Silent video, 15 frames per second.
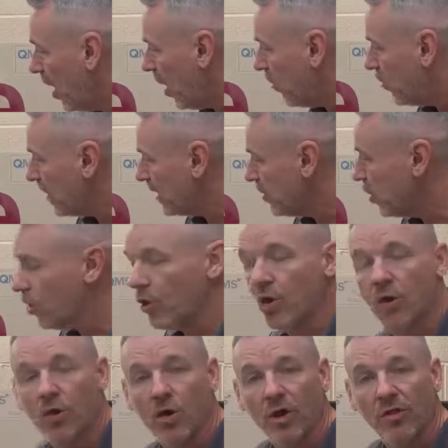And we
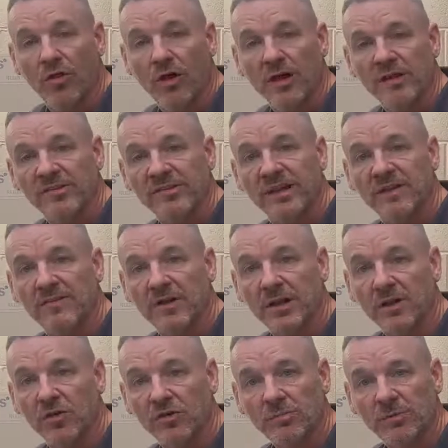know that it's in the
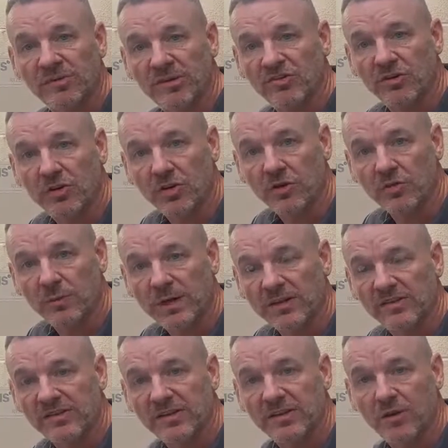closed position because we
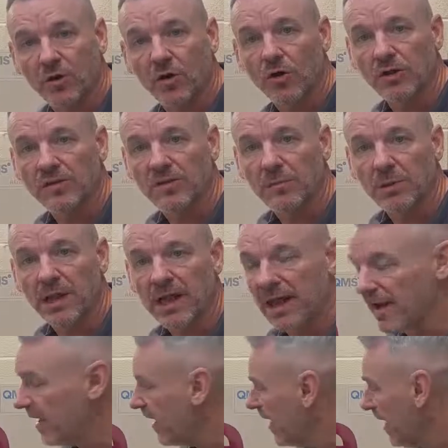can see the hole in the
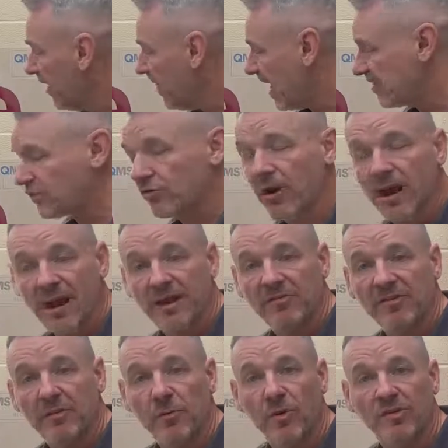plate. That's great
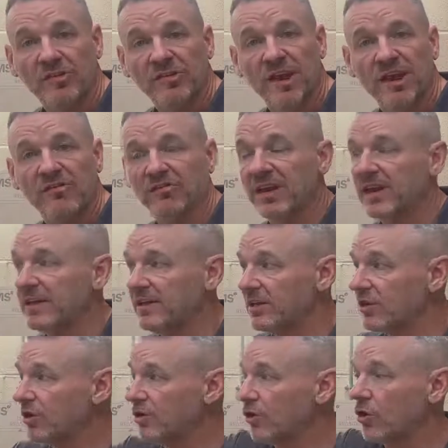if you want safety. You
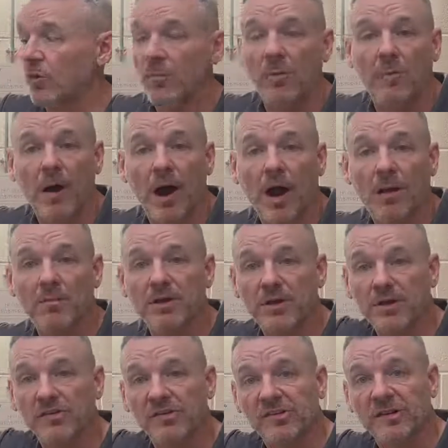can look up the pipe, you
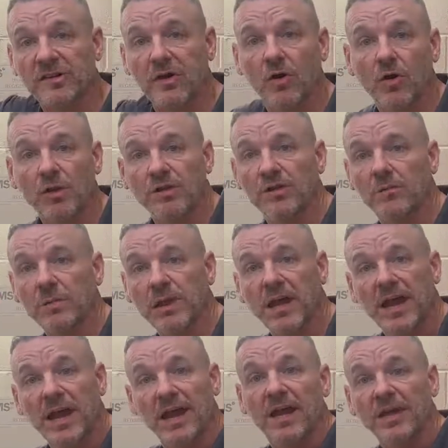can see the hole in the
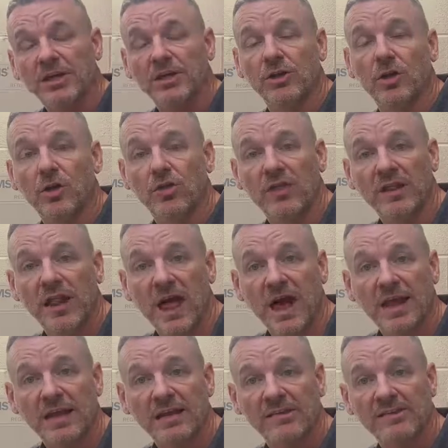plate, you know the
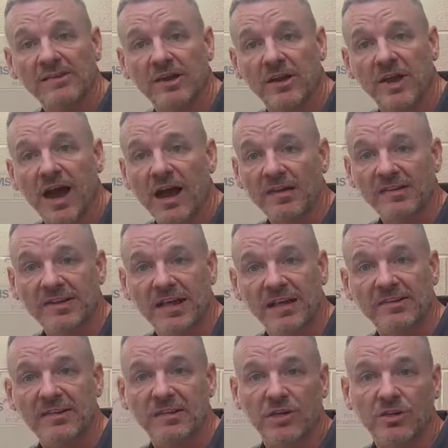line is
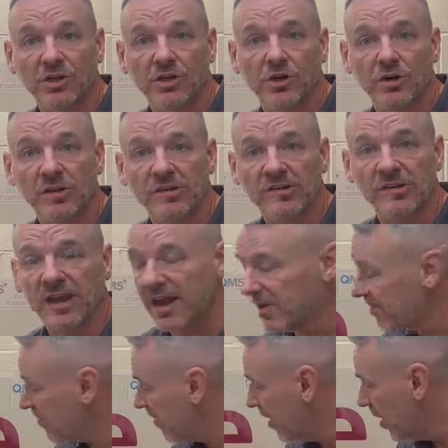isolated and you know you're
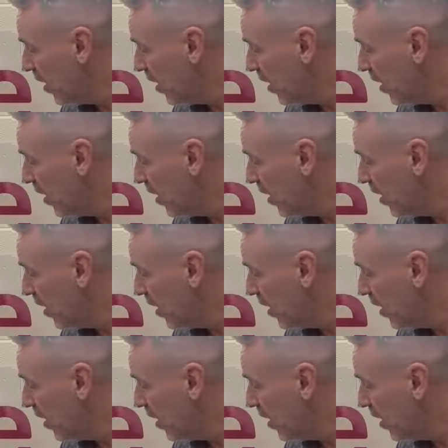safe.